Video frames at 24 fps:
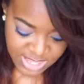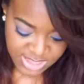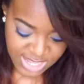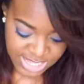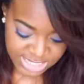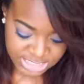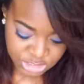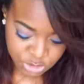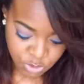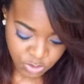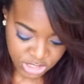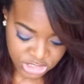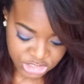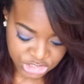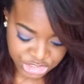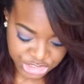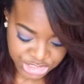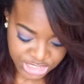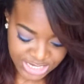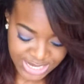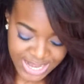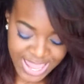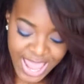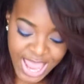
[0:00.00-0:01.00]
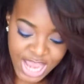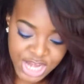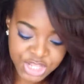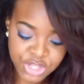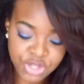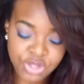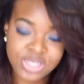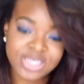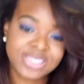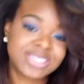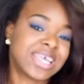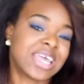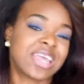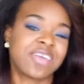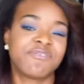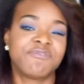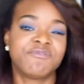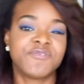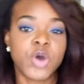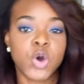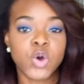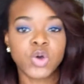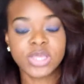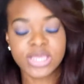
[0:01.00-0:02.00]
Next question. How do you stay
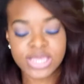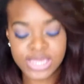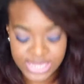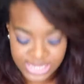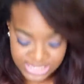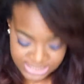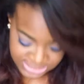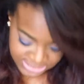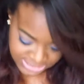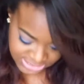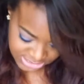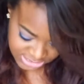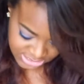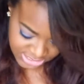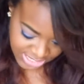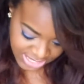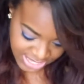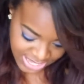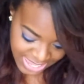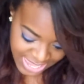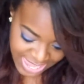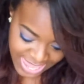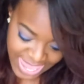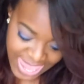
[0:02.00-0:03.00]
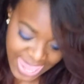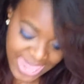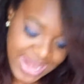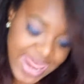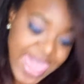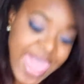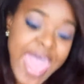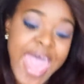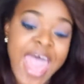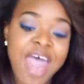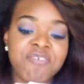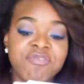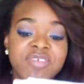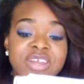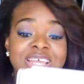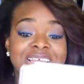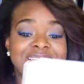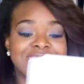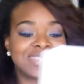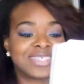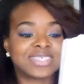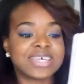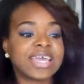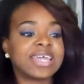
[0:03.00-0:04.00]
focused and have an
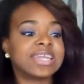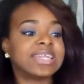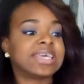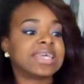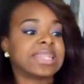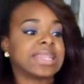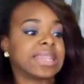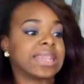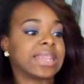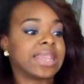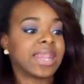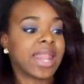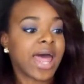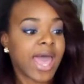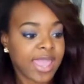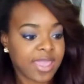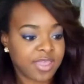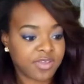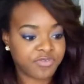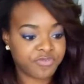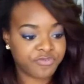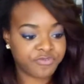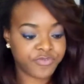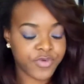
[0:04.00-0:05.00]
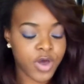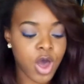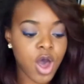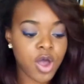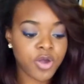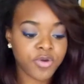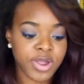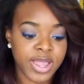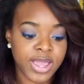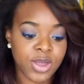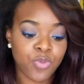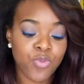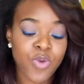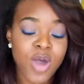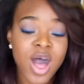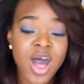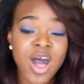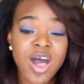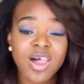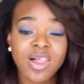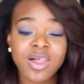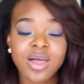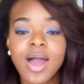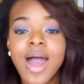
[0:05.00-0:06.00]
exciting life? Alright,
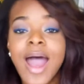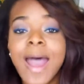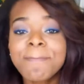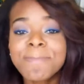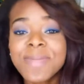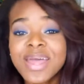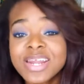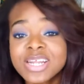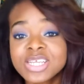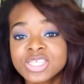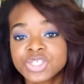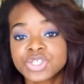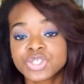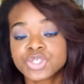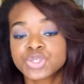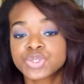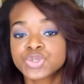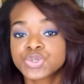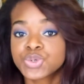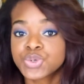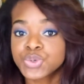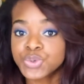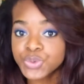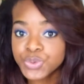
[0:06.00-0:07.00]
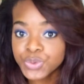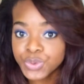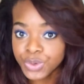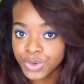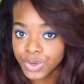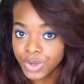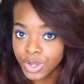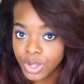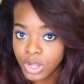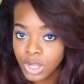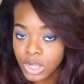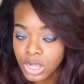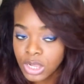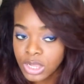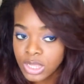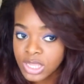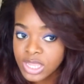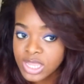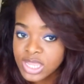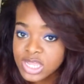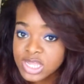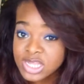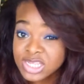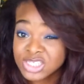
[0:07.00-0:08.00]
well, I'm not in school,
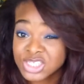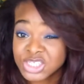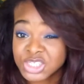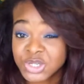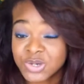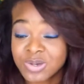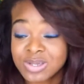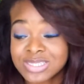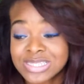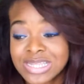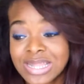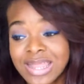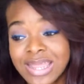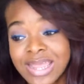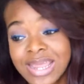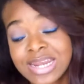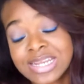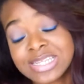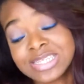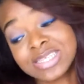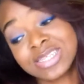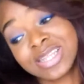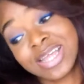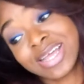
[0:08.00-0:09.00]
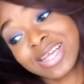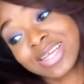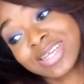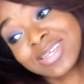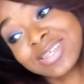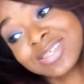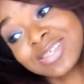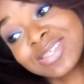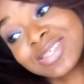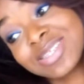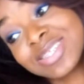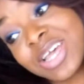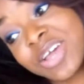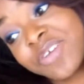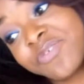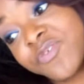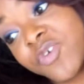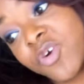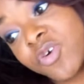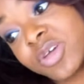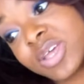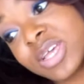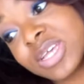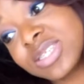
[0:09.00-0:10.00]
so it's not like I need to like stay
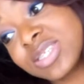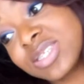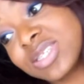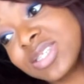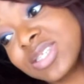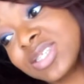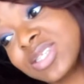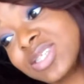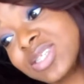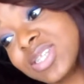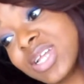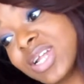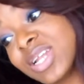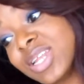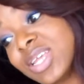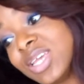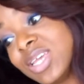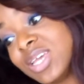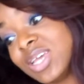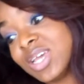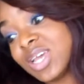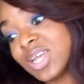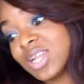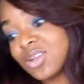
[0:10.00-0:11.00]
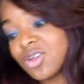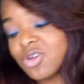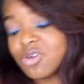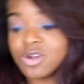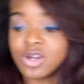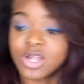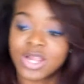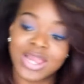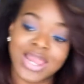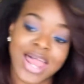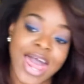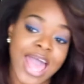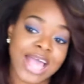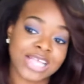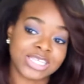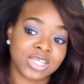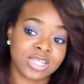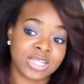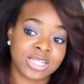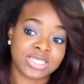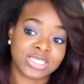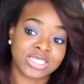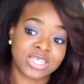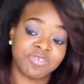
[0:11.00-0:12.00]
focused and study and go to class
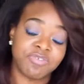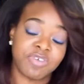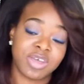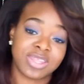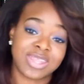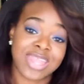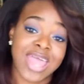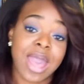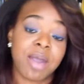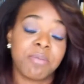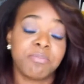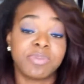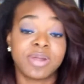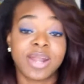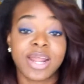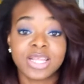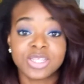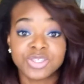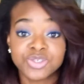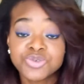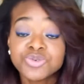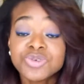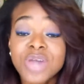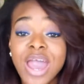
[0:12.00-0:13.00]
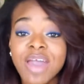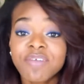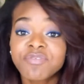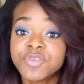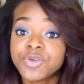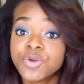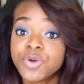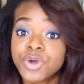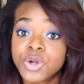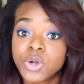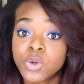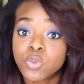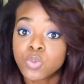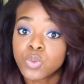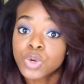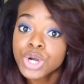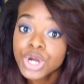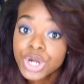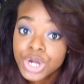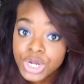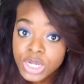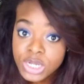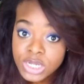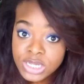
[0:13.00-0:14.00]
on and stuff like that. But I do have to go to
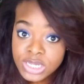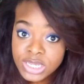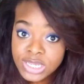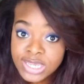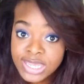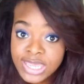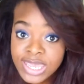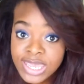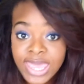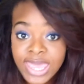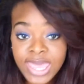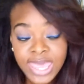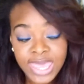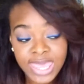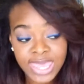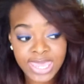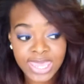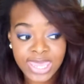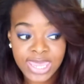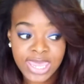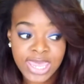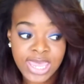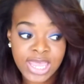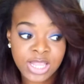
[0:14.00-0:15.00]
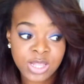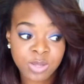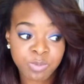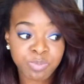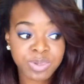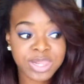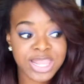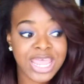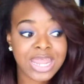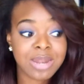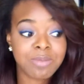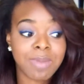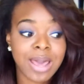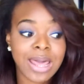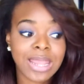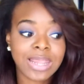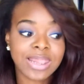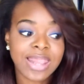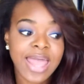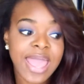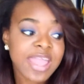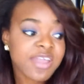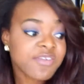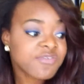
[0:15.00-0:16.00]
work and plan my
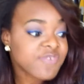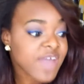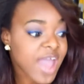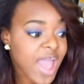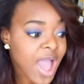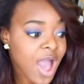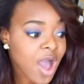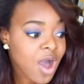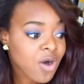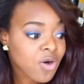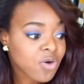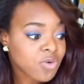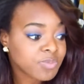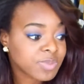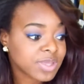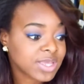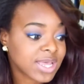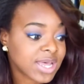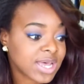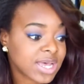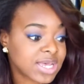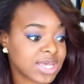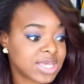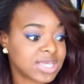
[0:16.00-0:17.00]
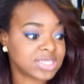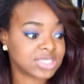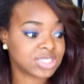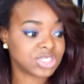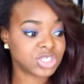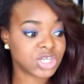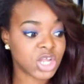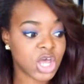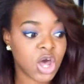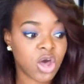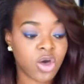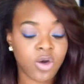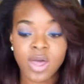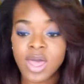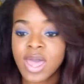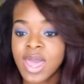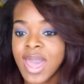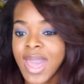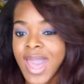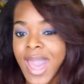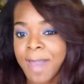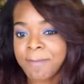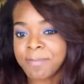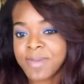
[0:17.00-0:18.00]
life out because, you know,
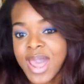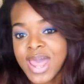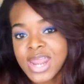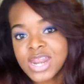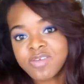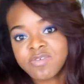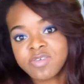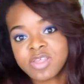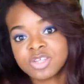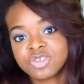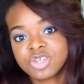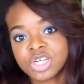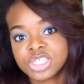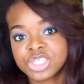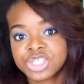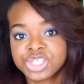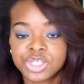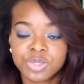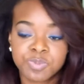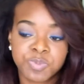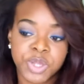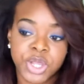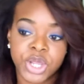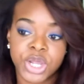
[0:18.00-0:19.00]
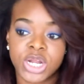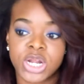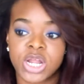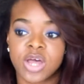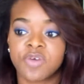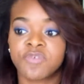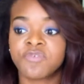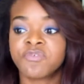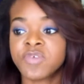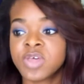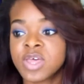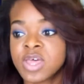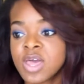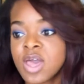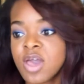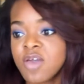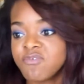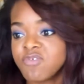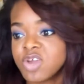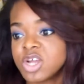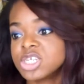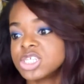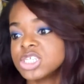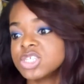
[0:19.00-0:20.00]
I'm kind of in a transition period of
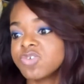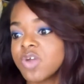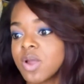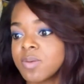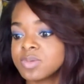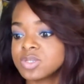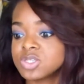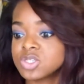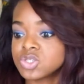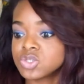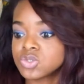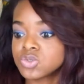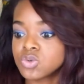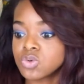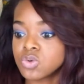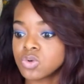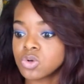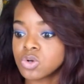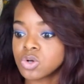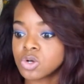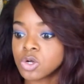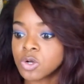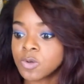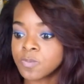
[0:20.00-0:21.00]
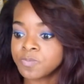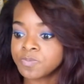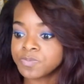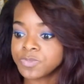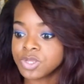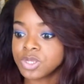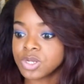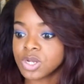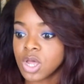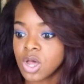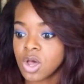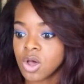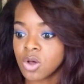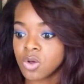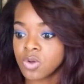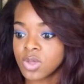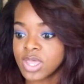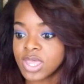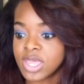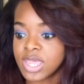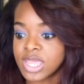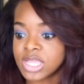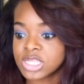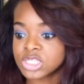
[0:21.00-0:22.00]
finishing pharmacy school, you know,
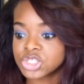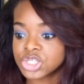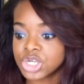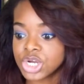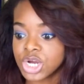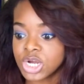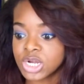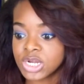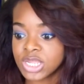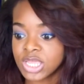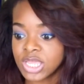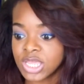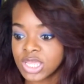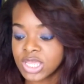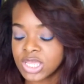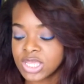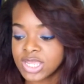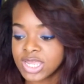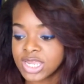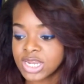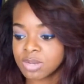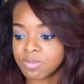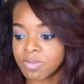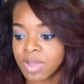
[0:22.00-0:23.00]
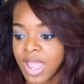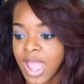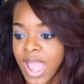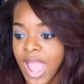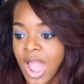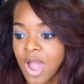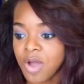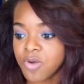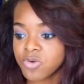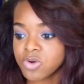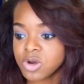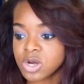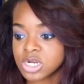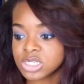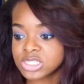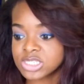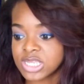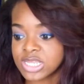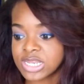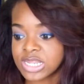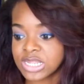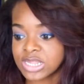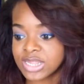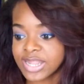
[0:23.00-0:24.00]
interning, getting my hours,
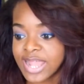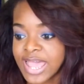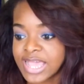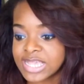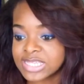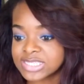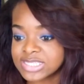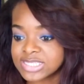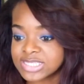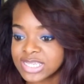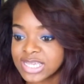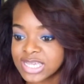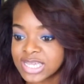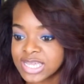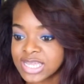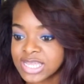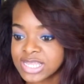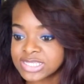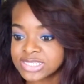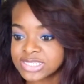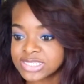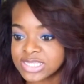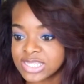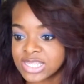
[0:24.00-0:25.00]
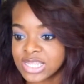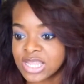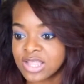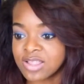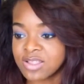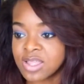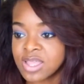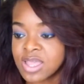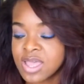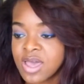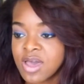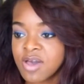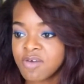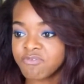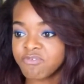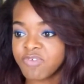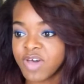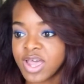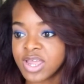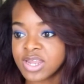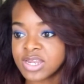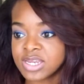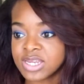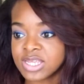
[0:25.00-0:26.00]
getting licensed, and then
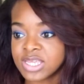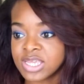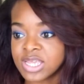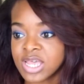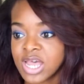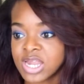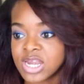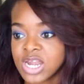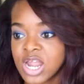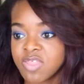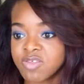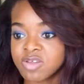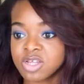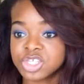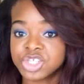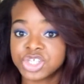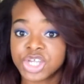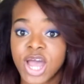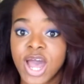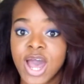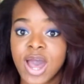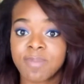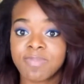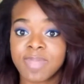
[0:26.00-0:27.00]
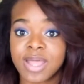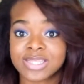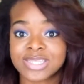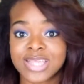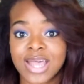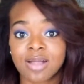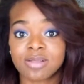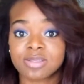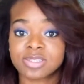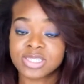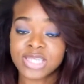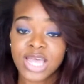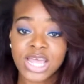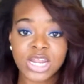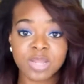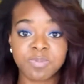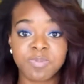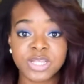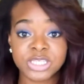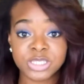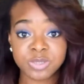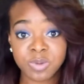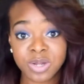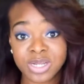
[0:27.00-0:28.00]
finding another job that's outside of
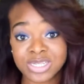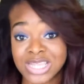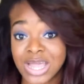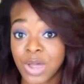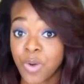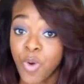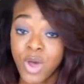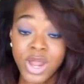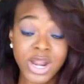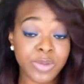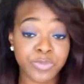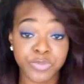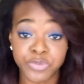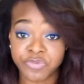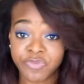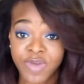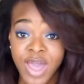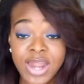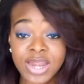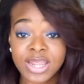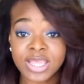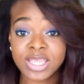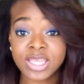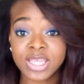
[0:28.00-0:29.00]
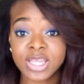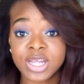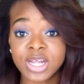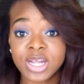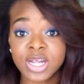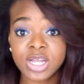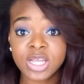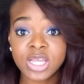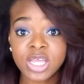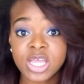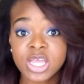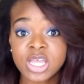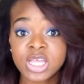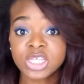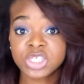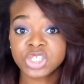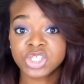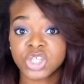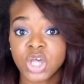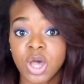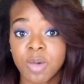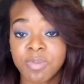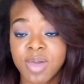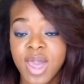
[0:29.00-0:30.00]
Pittsburgh because I want to move out of here.
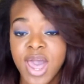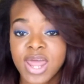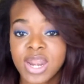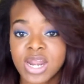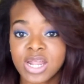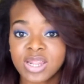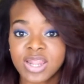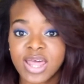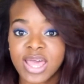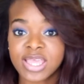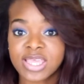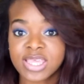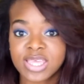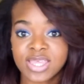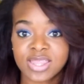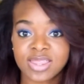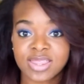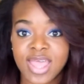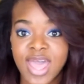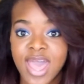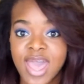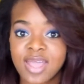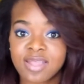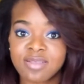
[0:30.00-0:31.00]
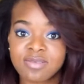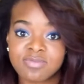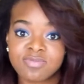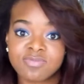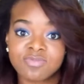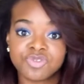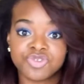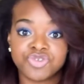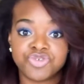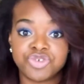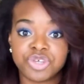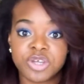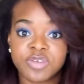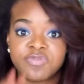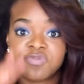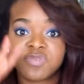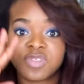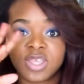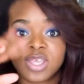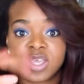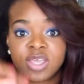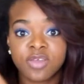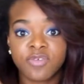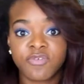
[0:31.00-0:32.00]
So I'm kind of like in that
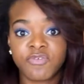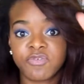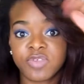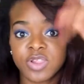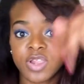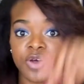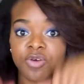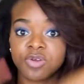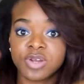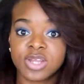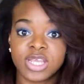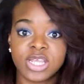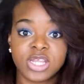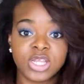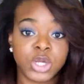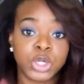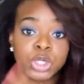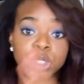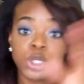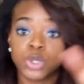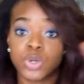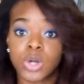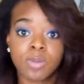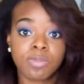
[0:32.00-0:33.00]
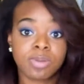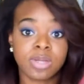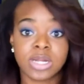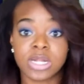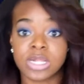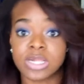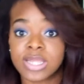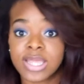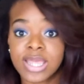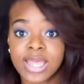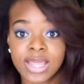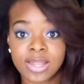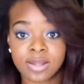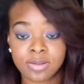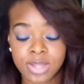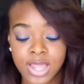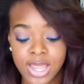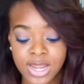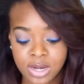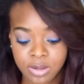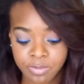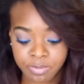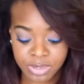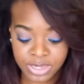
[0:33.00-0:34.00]
drifting, floating, don't know where I'm going to land
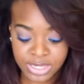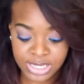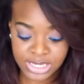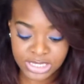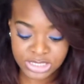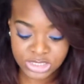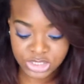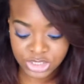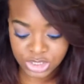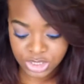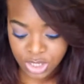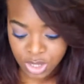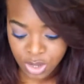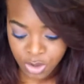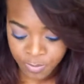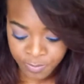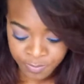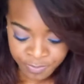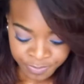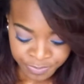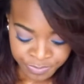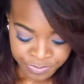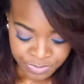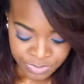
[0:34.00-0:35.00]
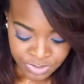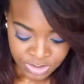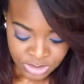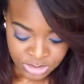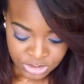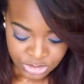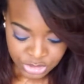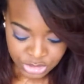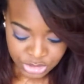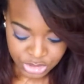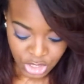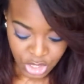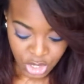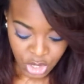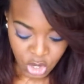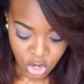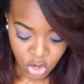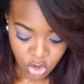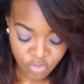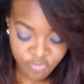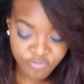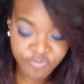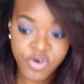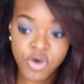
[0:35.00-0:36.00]
kind of place, you know.
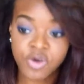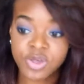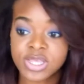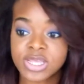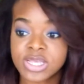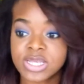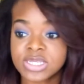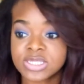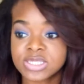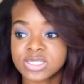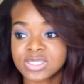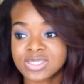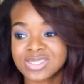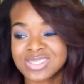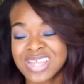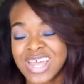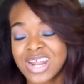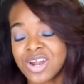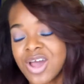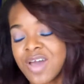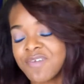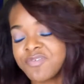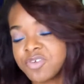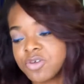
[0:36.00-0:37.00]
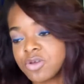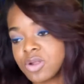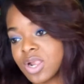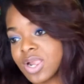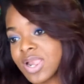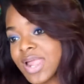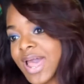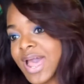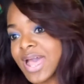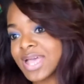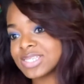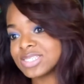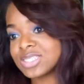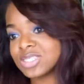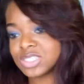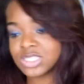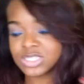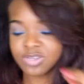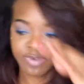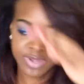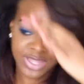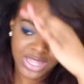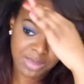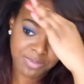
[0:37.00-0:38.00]
So focused, I don't have to go to class and
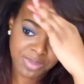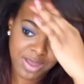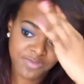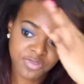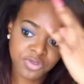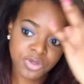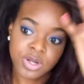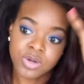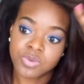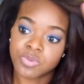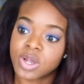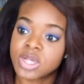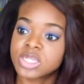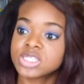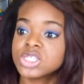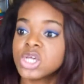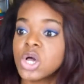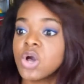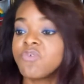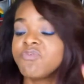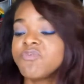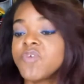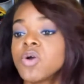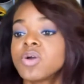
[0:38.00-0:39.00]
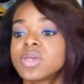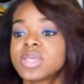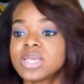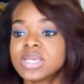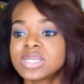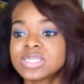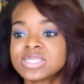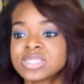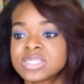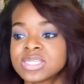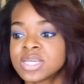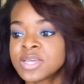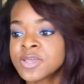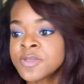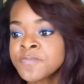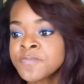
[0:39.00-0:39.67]
stuff like that, but I have to go to work. So focused,